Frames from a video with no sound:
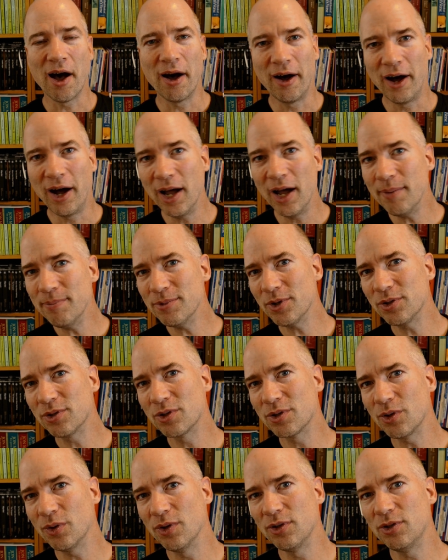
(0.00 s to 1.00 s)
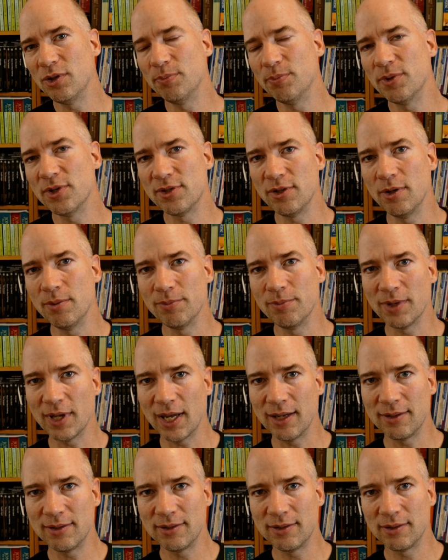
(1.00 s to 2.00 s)
I'm not going to presume
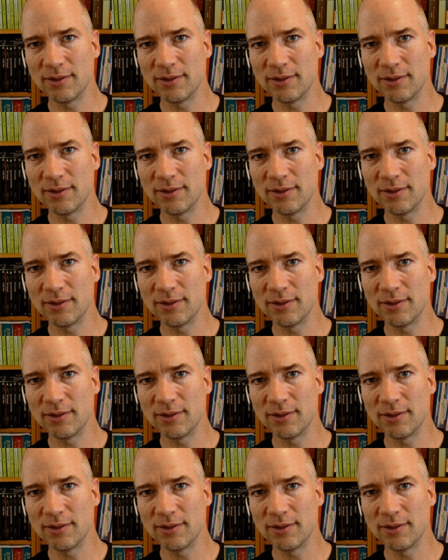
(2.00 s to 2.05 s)
that